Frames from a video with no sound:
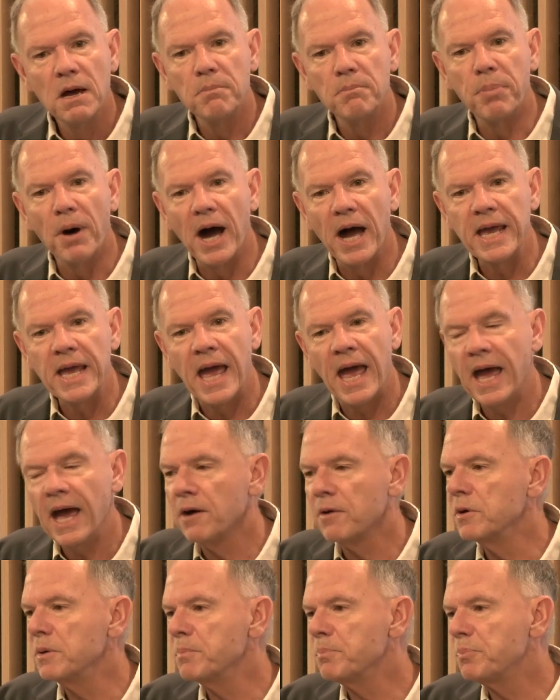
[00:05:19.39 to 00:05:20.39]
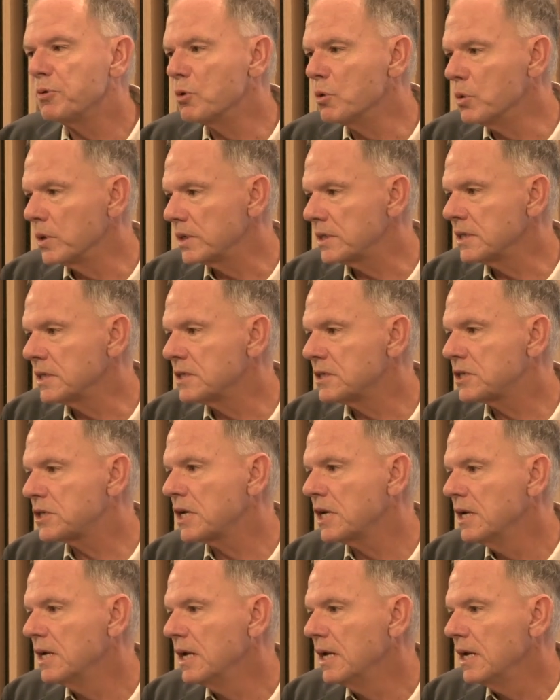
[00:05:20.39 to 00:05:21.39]
by how
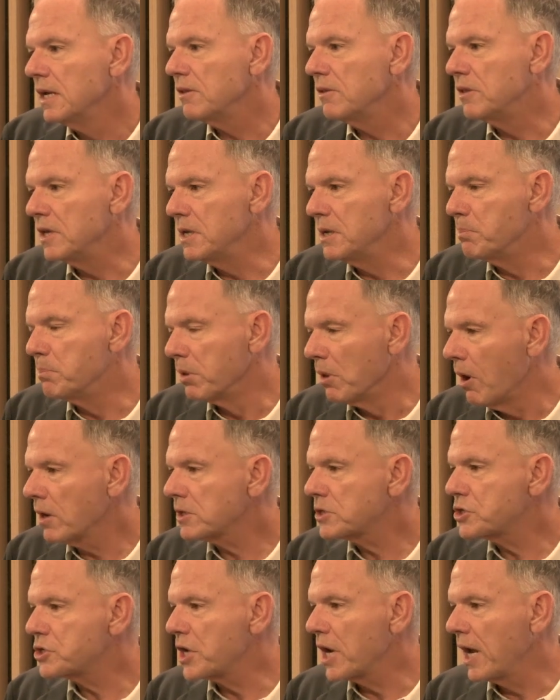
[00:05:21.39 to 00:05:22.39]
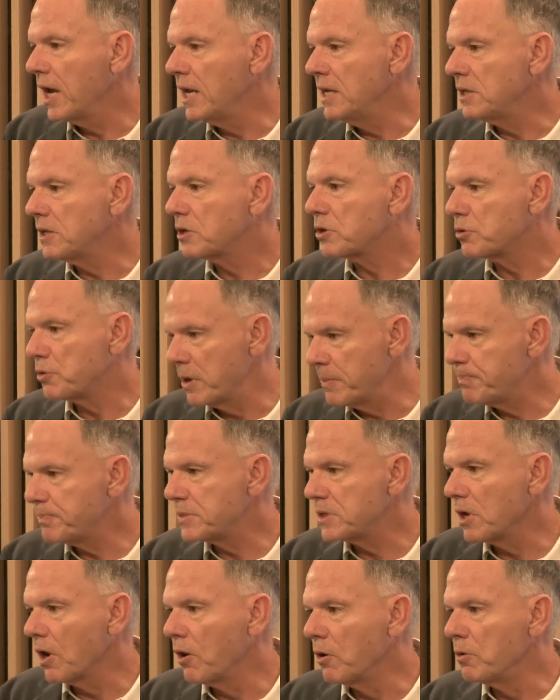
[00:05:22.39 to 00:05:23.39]
important the blockchain,
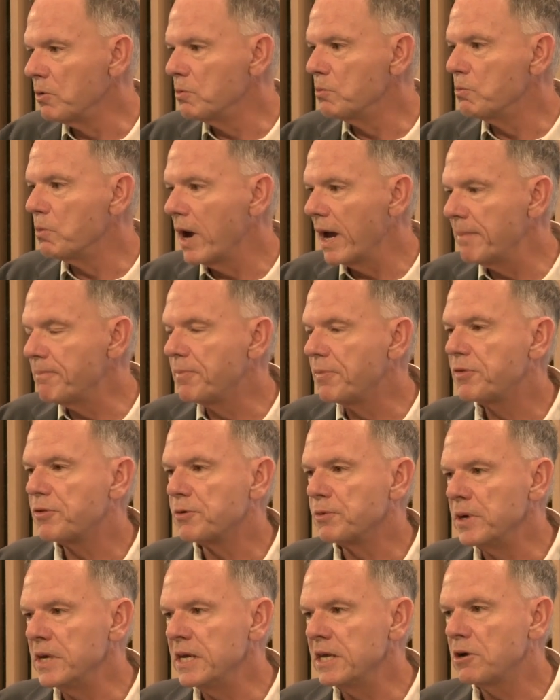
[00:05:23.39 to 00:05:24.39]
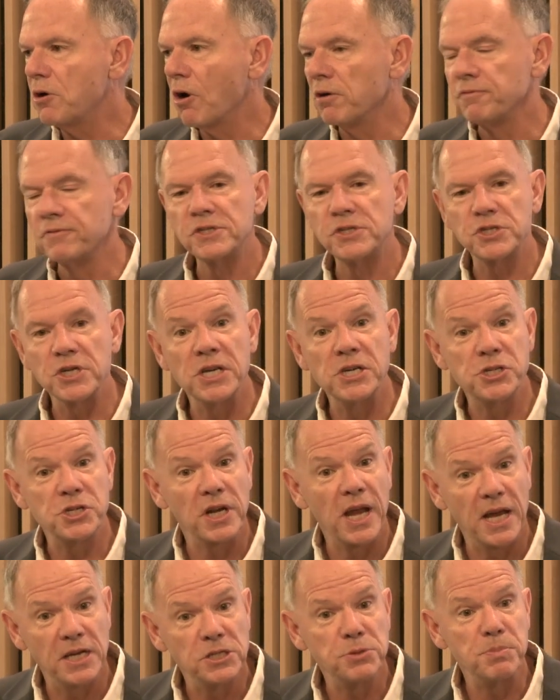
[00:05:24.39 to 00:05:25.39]
crypto, Web3
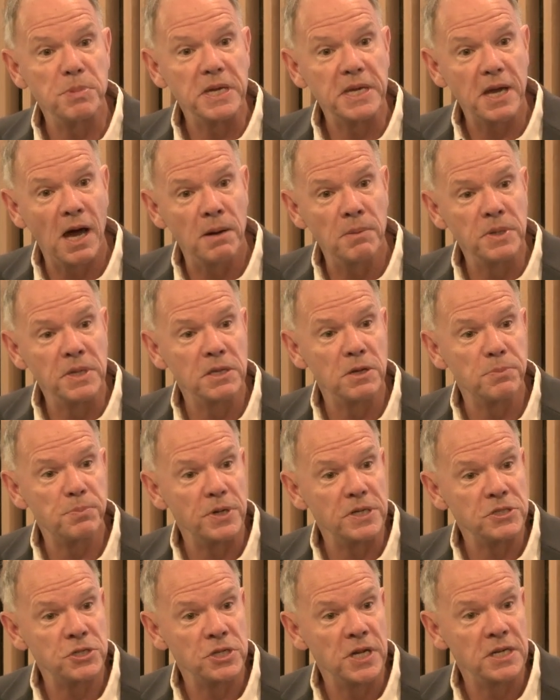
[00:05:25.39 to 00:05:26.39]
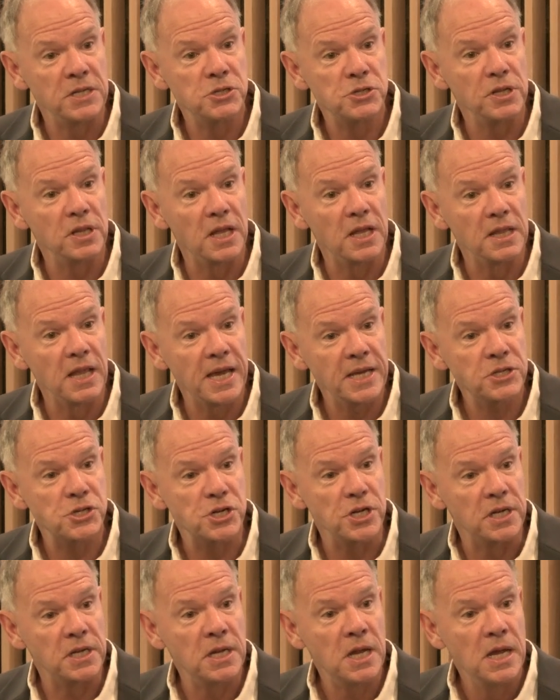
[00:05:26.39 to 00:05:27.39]
conversation has become in the presidential
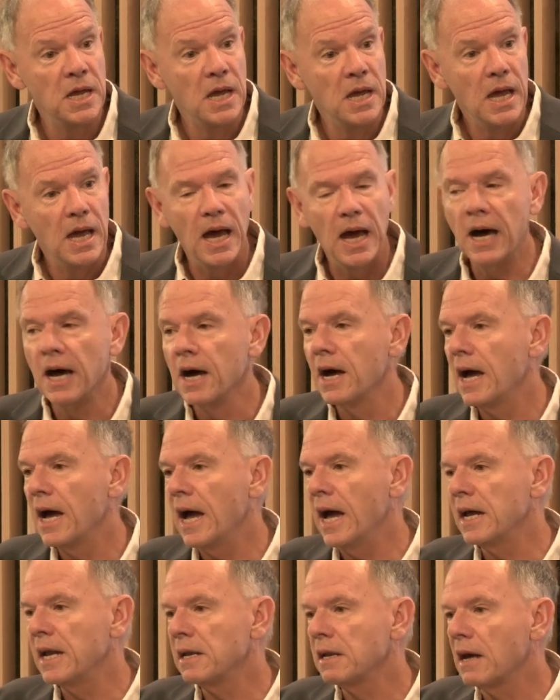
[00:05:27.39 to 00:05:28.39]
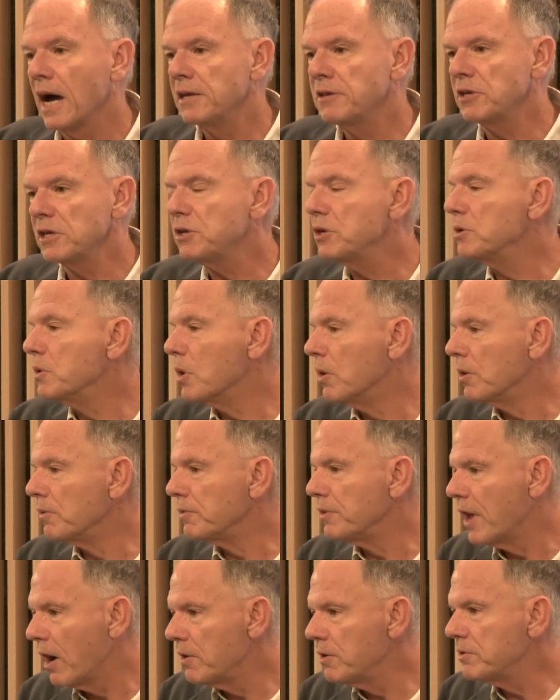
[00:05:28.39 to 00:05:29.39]
election. And I think you all
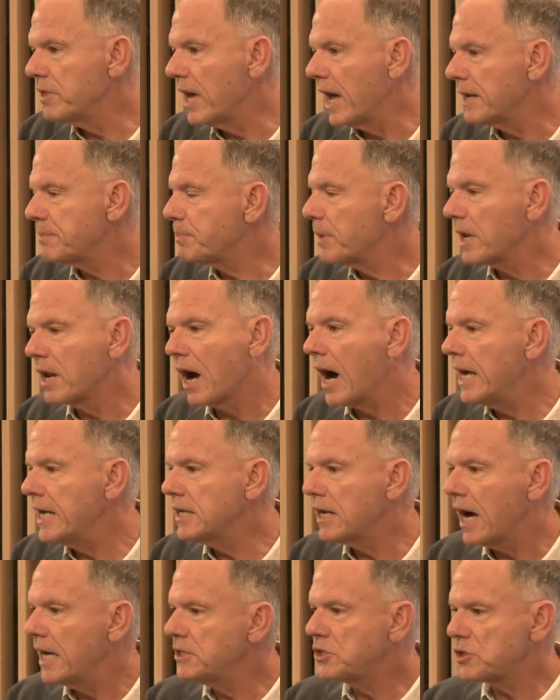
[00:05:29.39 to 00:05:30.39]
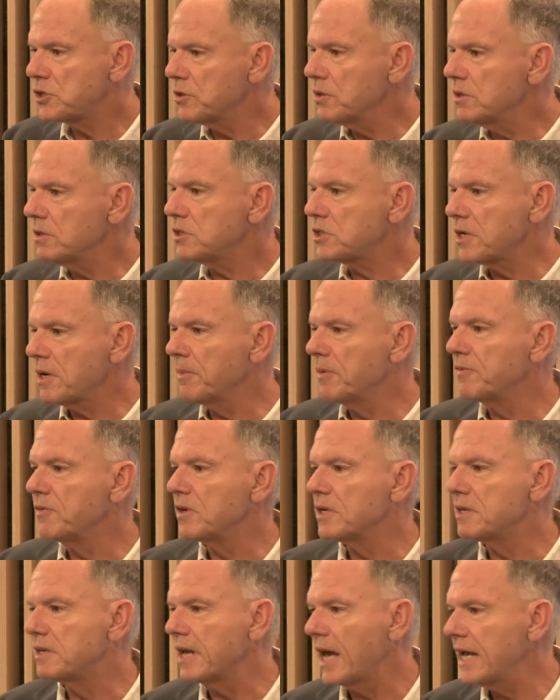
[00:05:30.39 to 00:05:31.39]
know that, but I saw some of
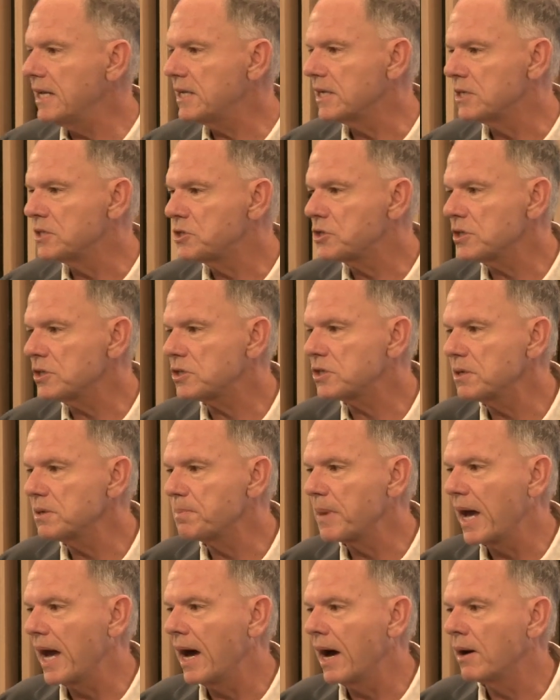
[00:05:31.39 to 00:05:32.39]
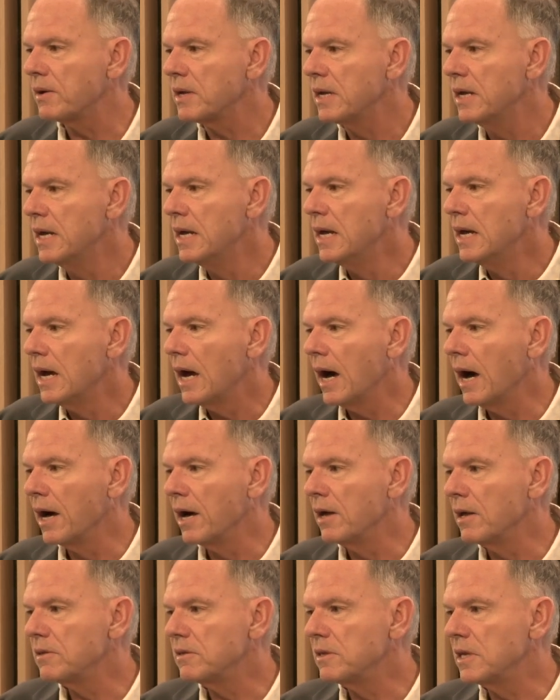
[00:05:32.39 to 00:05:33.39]
the data just about
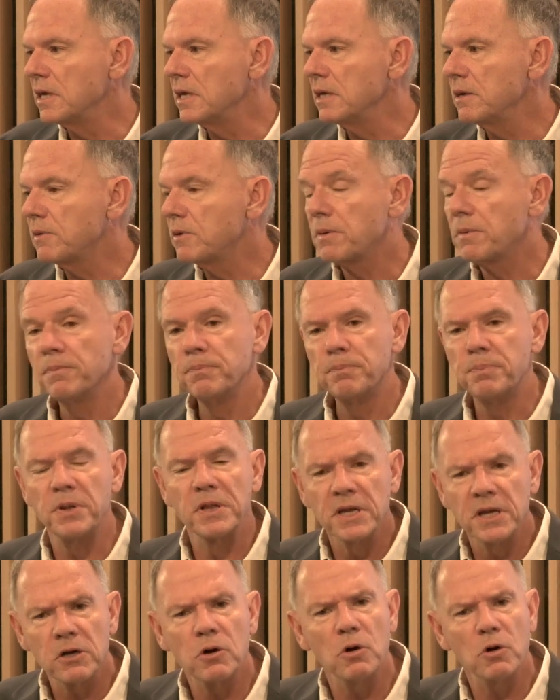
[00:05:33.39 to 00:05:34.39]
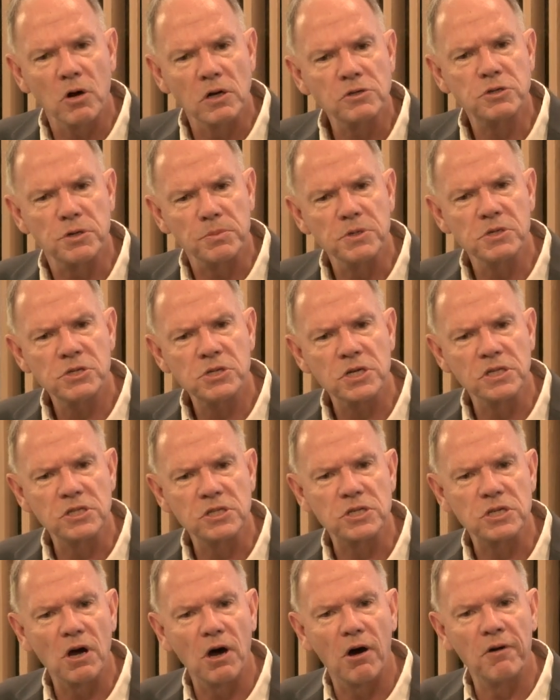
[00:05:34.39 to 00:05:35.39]
the political
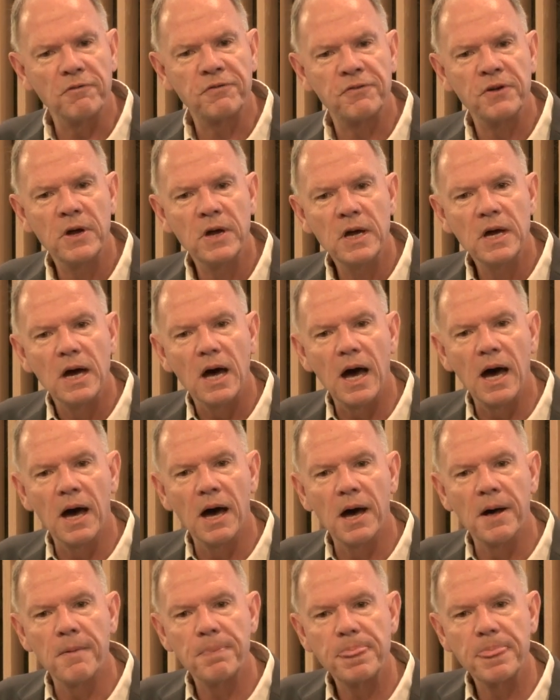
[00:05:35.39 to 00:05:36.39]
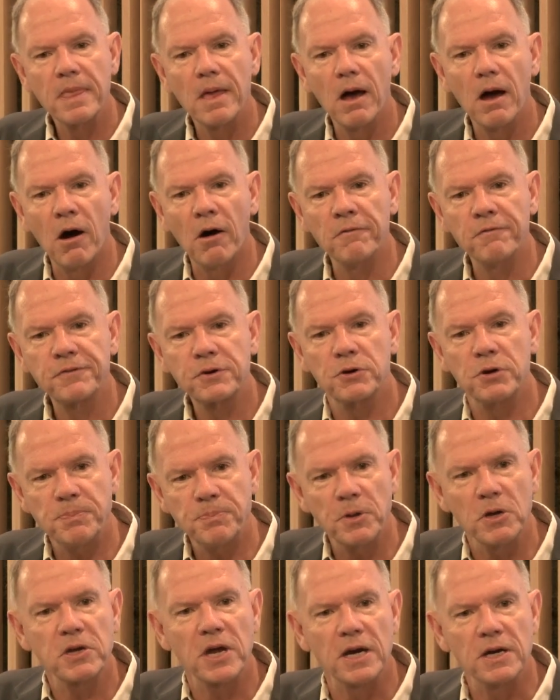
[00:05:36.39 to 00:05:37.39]
contributions of
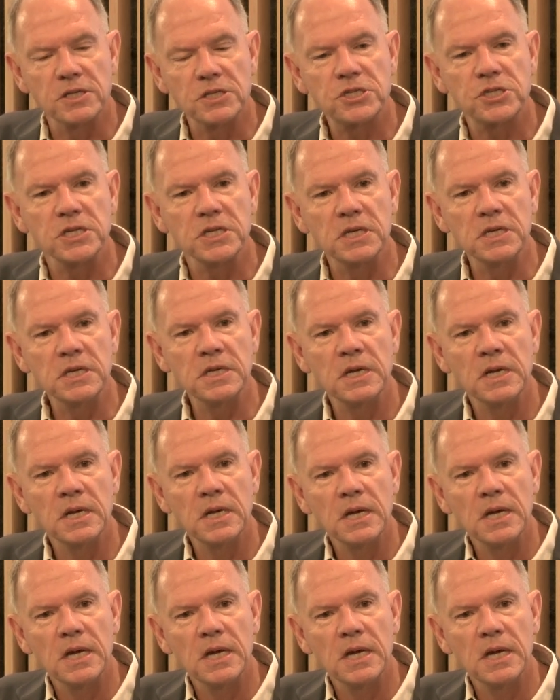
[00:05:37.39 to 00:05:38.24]
cryptocurrency